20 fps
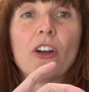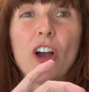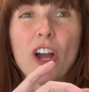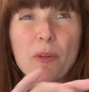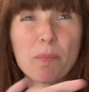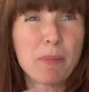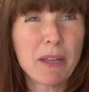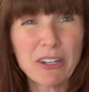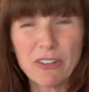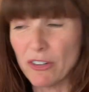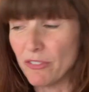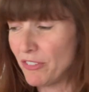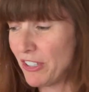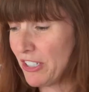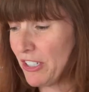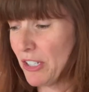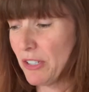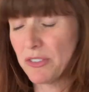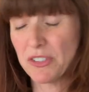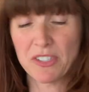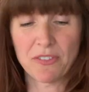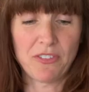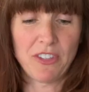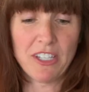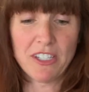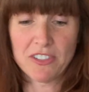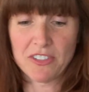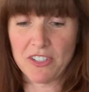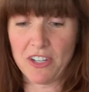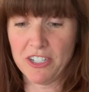are better videos of
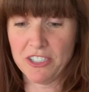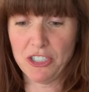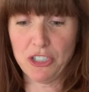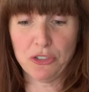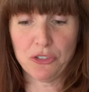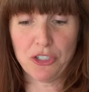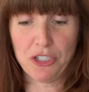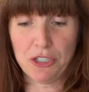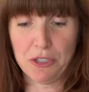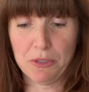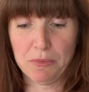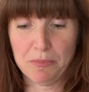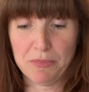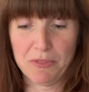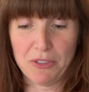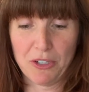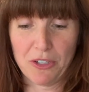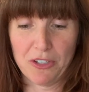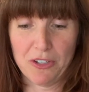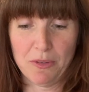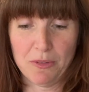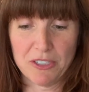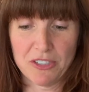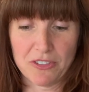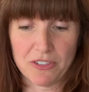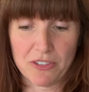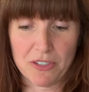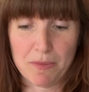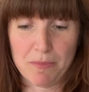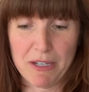this on YouTube. You can always
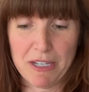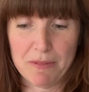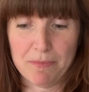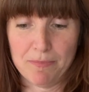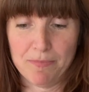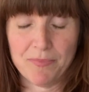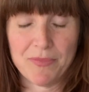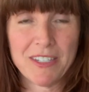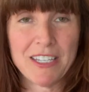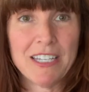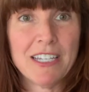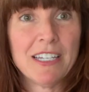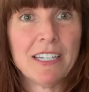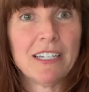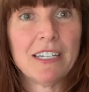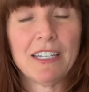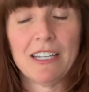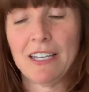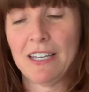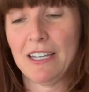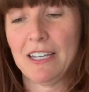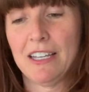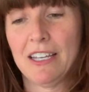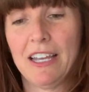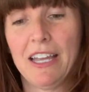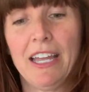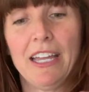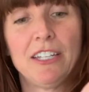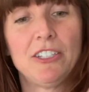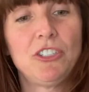look them up.
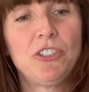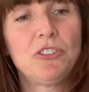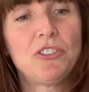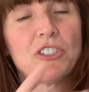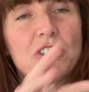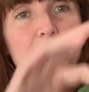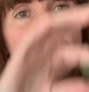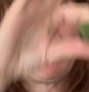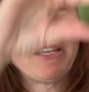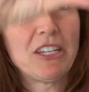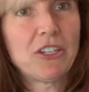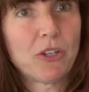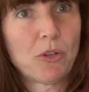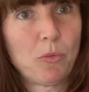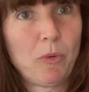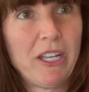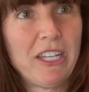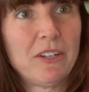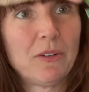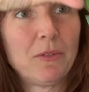And you just make your way